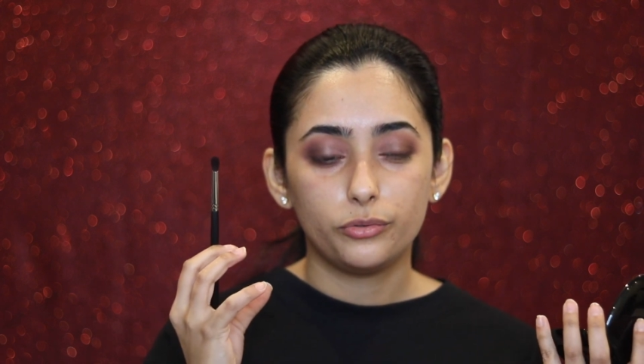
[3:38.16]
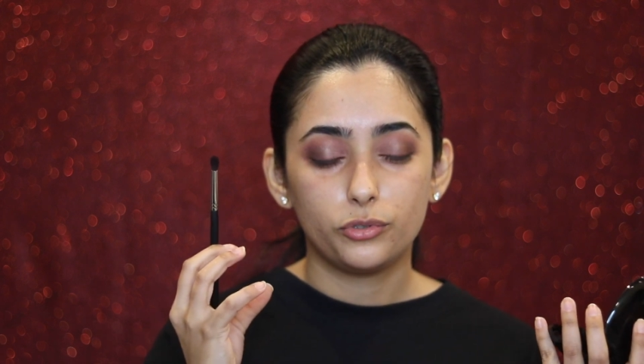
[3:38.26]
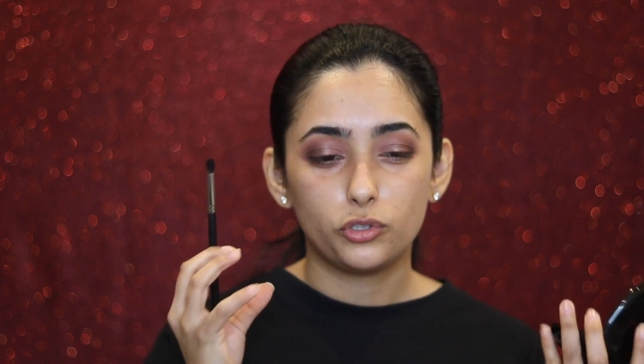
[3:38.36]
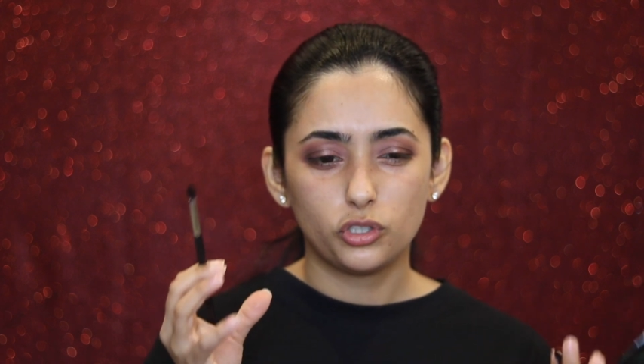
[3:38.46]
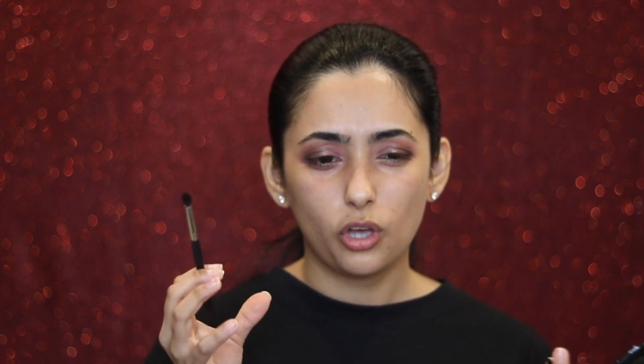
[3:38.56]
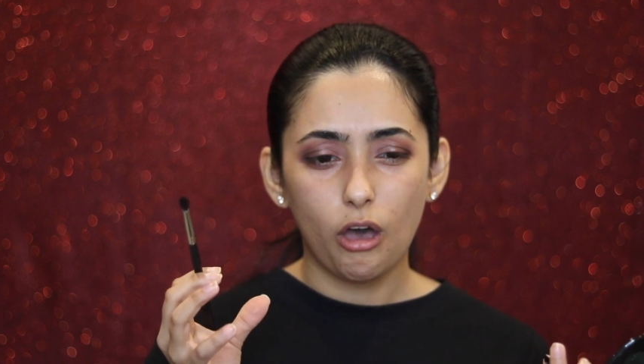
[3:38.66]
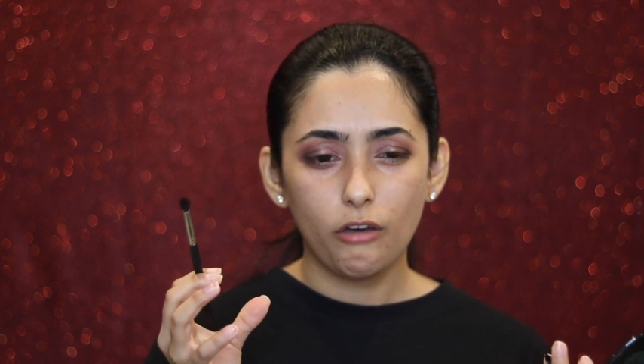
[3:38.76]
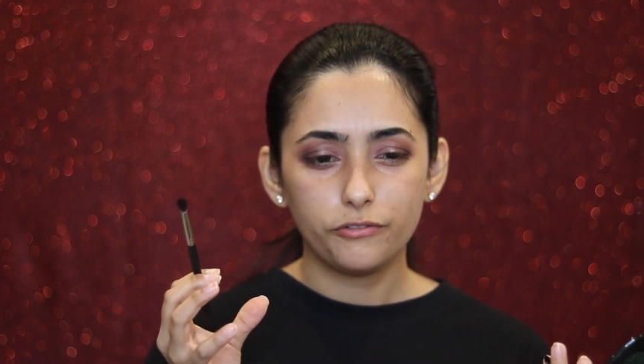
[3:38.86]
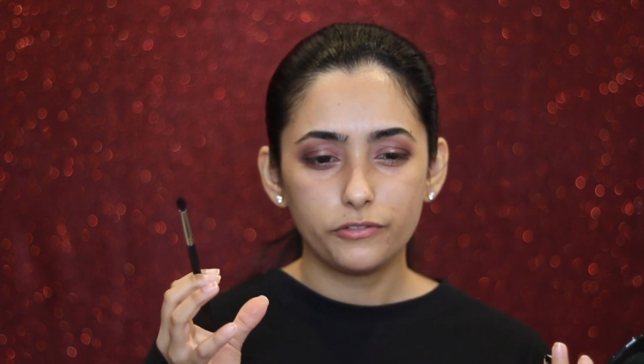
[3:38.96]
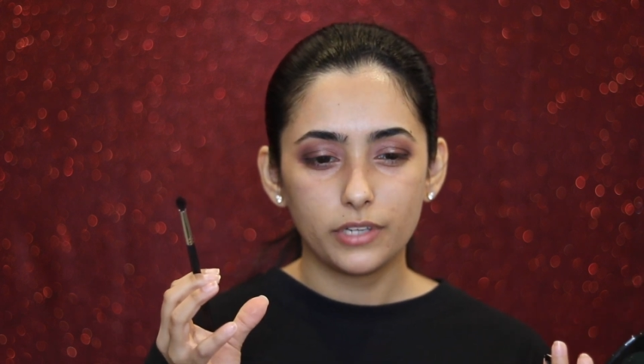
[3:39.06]

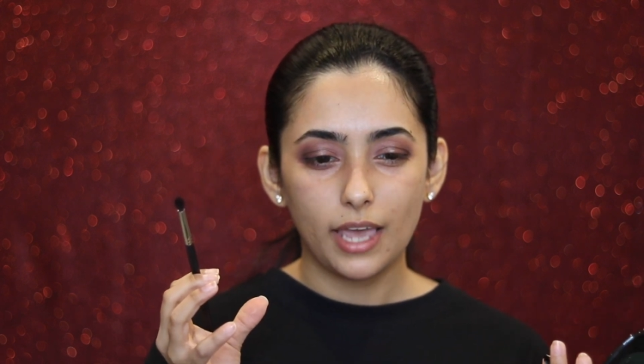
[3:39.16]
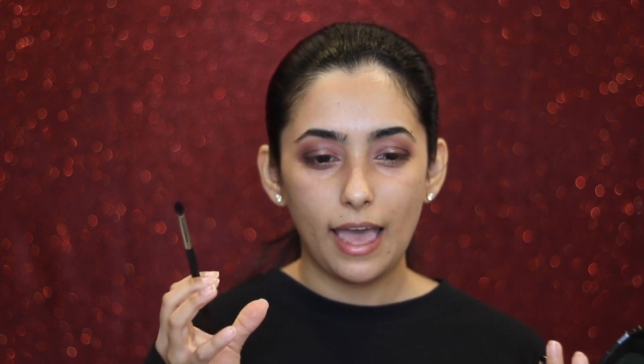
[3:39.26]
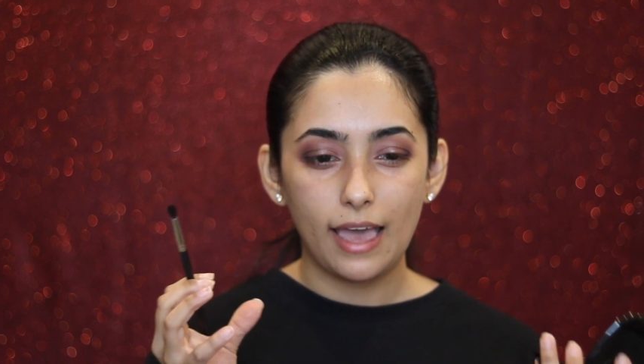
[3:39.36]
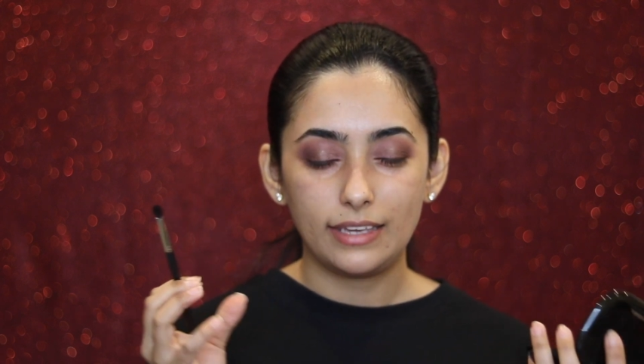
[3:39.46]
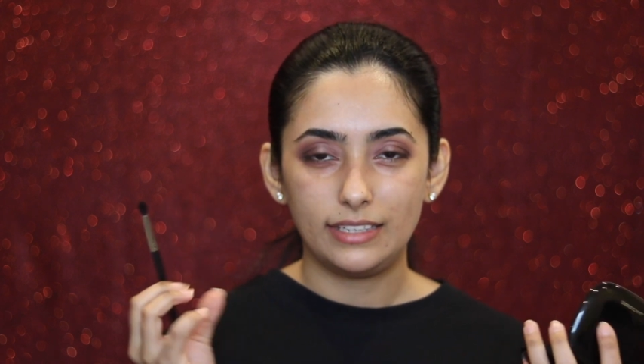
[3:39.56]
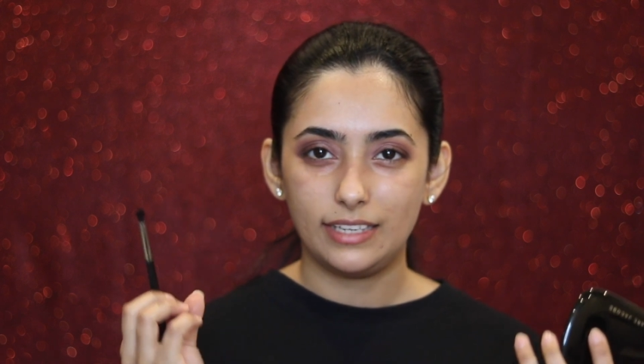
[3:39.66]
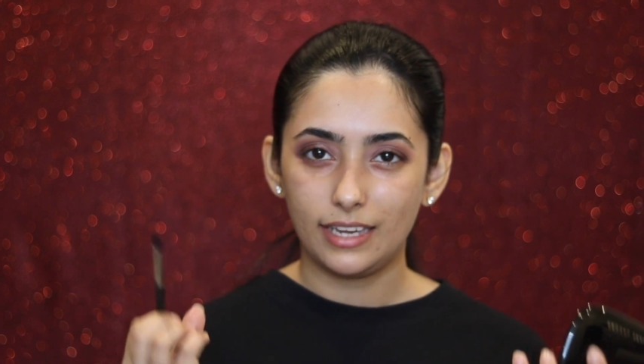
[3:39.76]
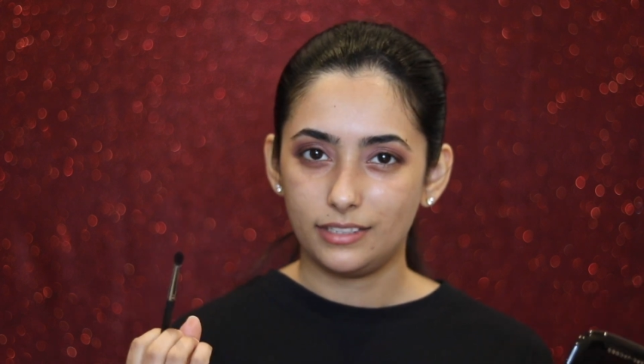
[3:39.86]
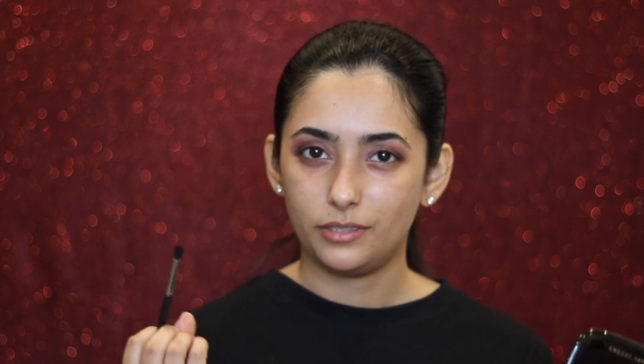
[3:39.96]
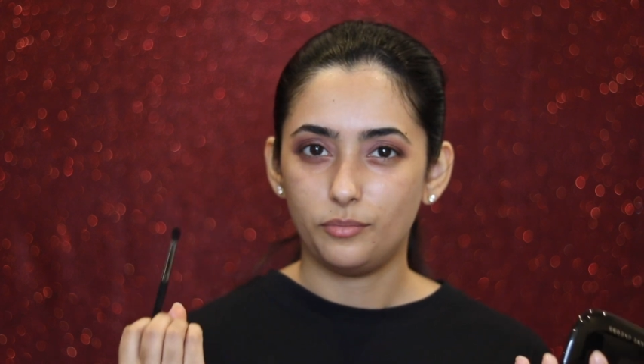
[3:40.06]
soft
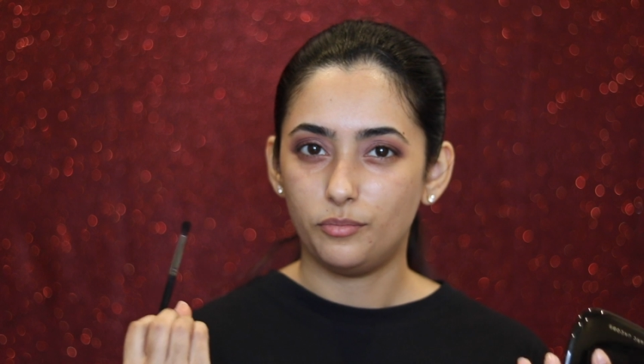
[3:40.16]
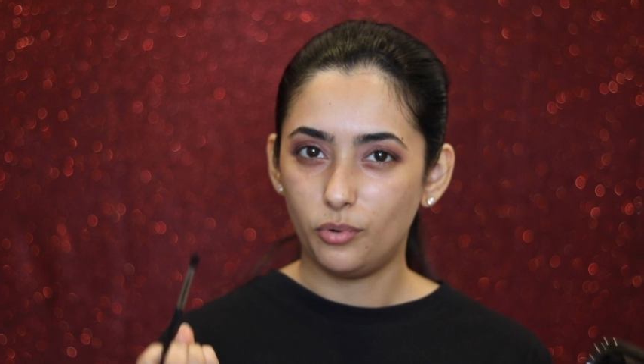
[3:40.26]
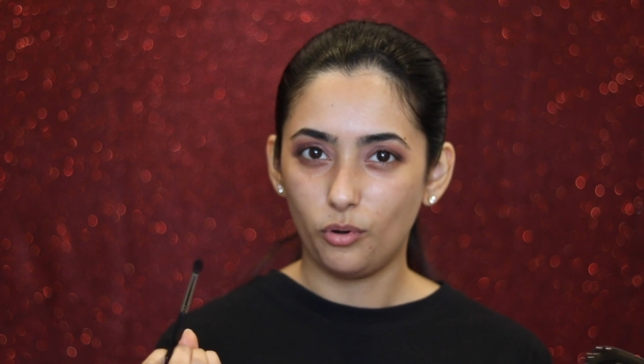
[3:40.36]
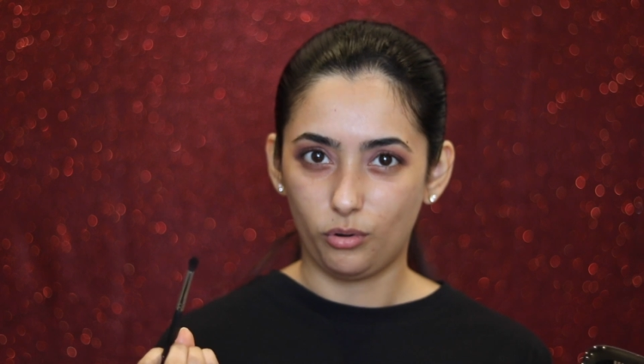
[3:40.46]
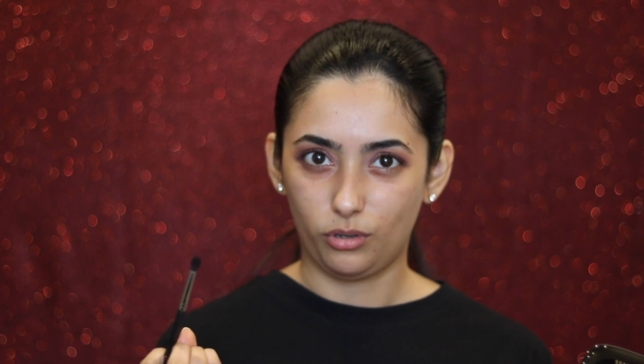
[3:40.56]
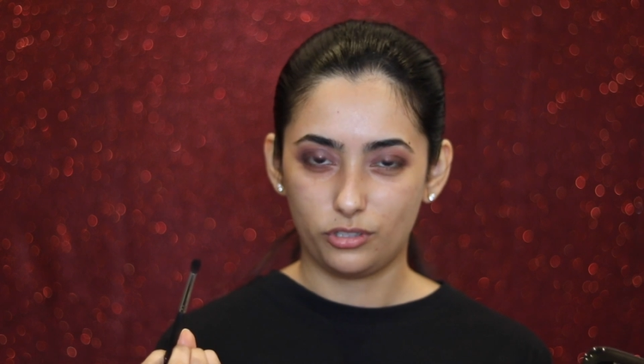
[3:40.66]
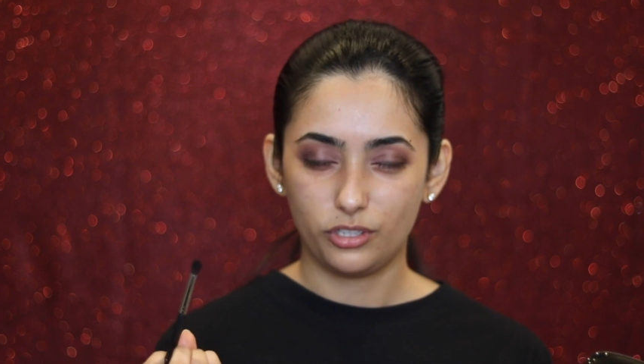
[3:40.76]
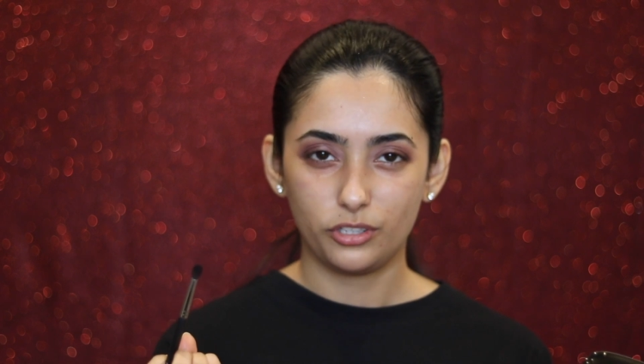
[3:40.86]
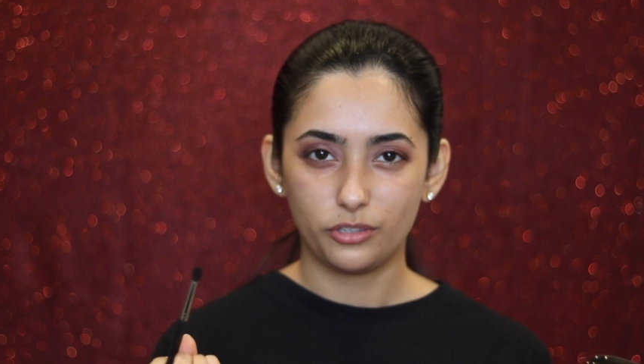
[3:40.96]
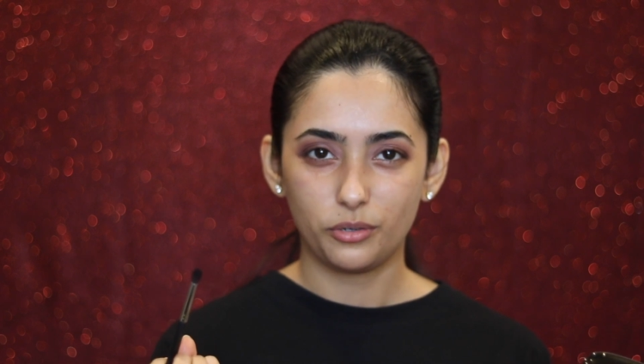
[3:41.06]
yet bold,
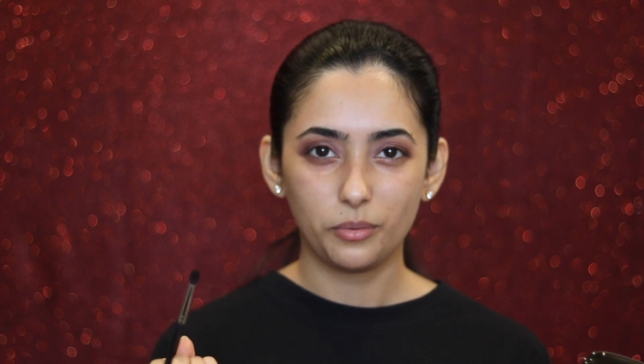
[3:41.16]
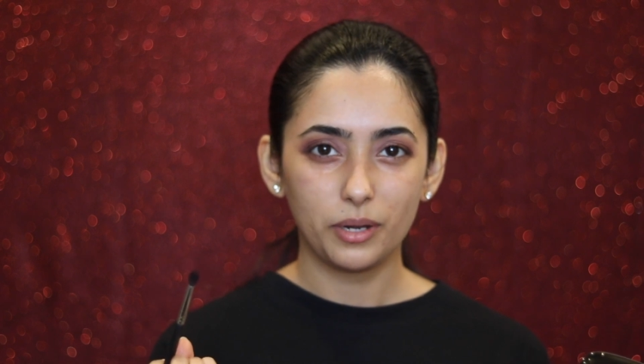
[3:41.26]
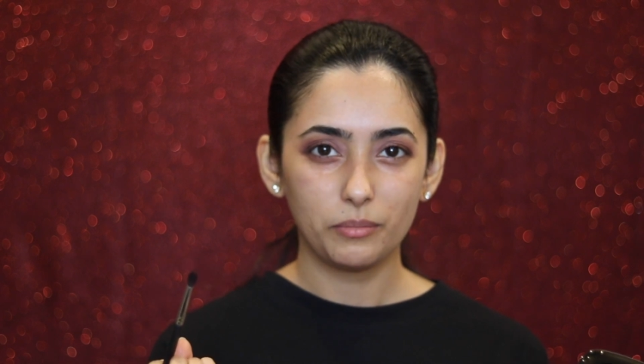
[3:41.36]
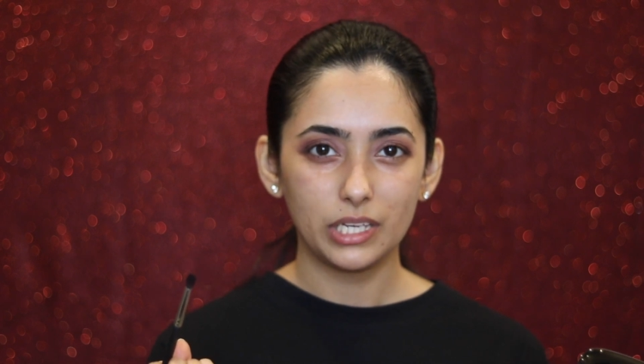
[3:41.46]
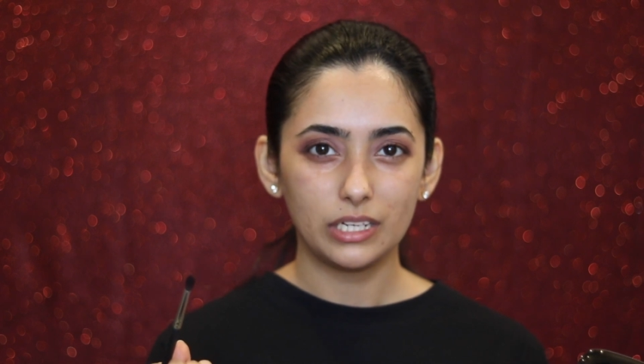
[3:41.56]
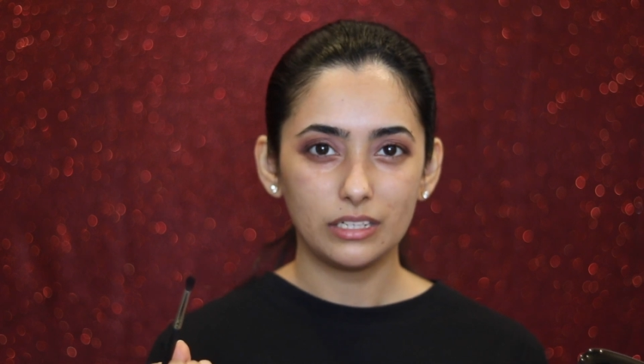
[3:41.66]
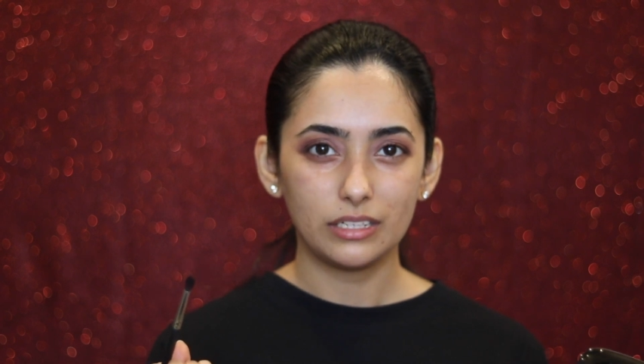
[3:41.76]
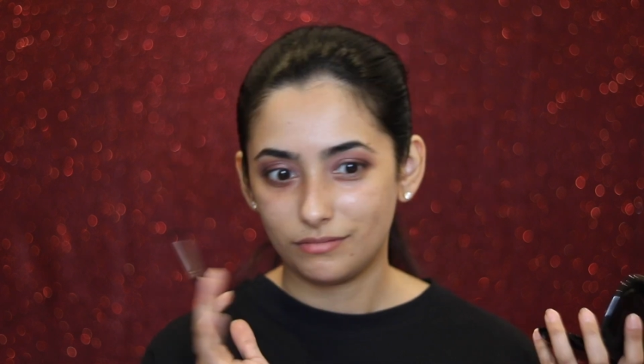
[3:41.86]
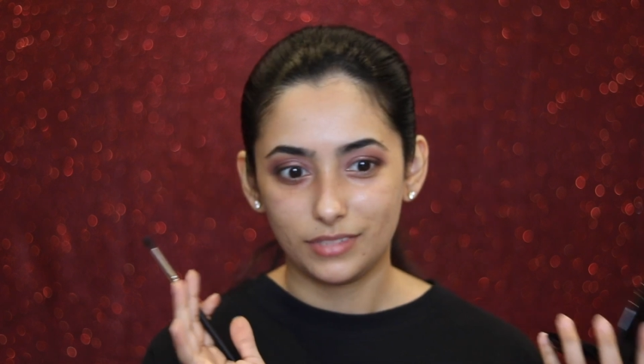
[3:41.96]
you know what I mean?